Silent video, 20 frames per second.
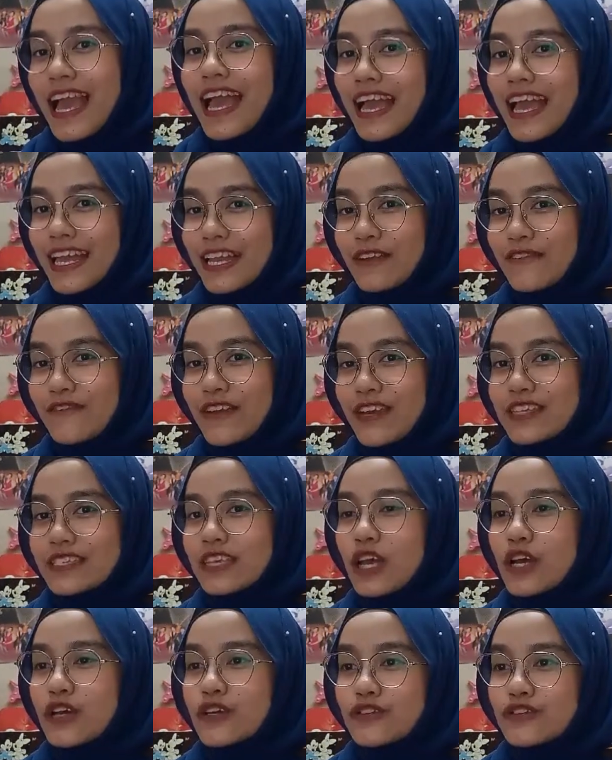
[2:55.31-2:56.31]
Anaphase.
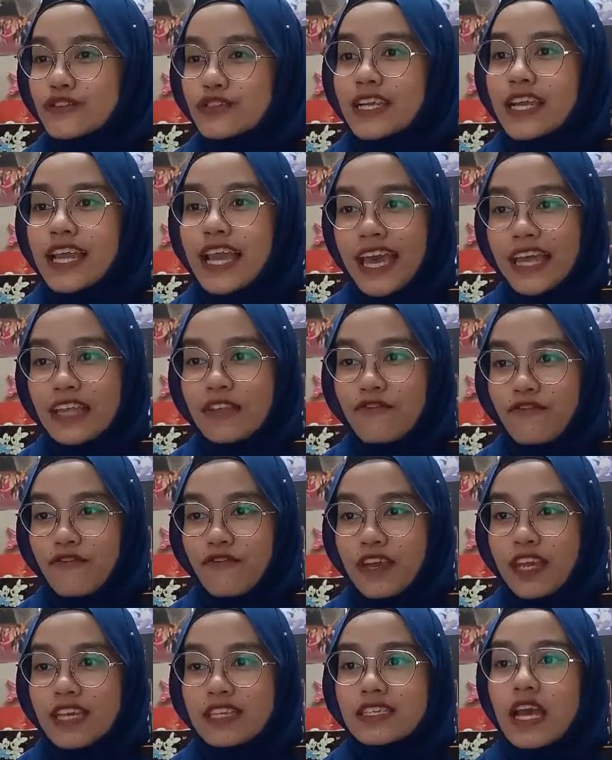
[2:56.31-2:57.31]
During
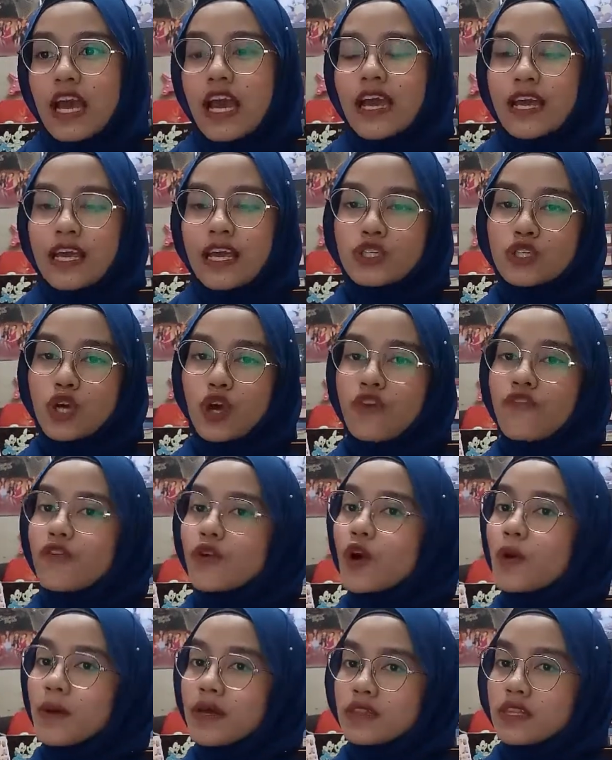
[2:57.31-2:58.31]
anaphase, each of
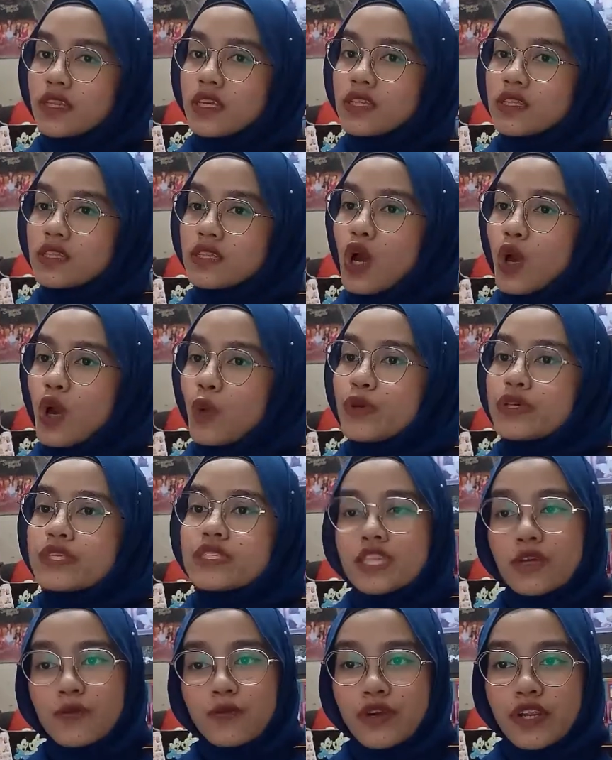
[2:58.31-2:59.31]
chromatid will
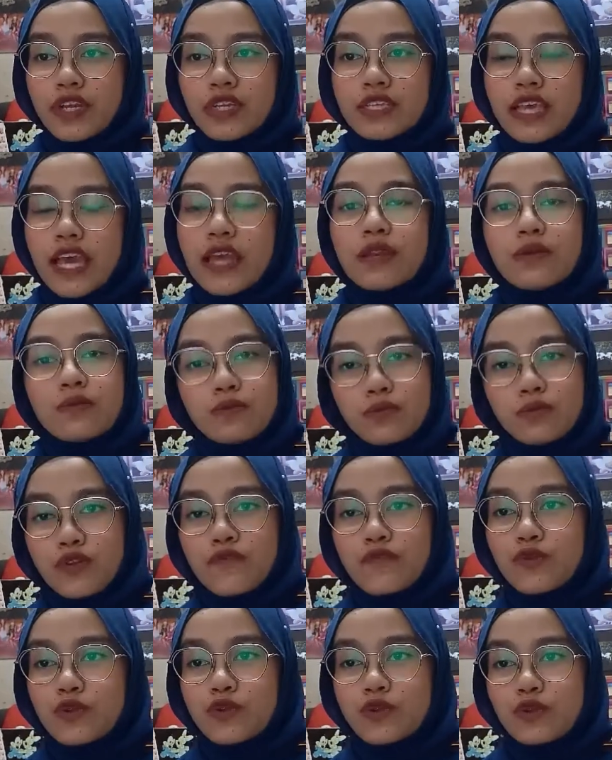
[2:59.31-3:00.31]
separate and move
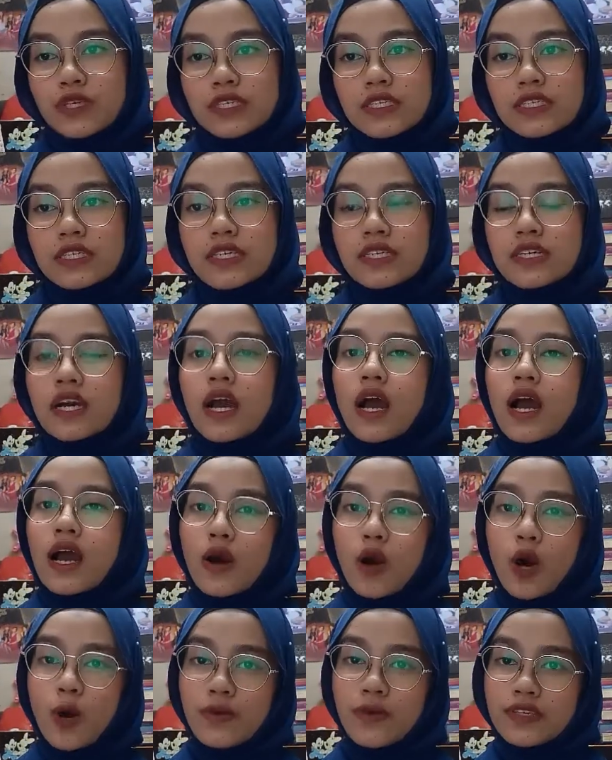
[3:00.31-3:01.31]
towards the
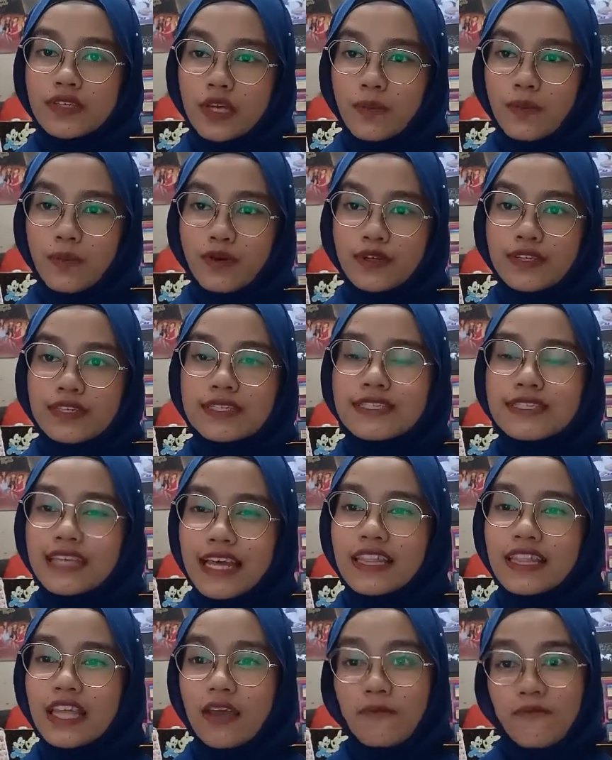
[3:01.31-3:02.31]
opposite poles
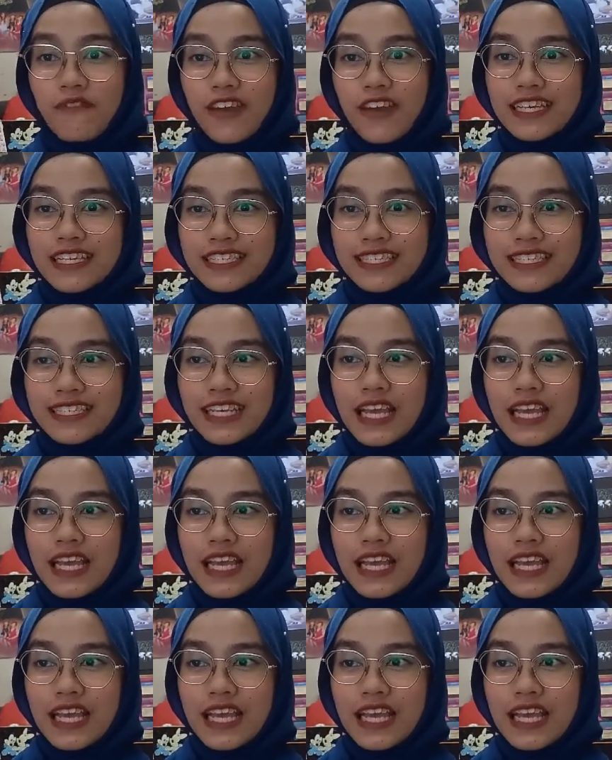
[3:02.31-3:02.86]
that they face.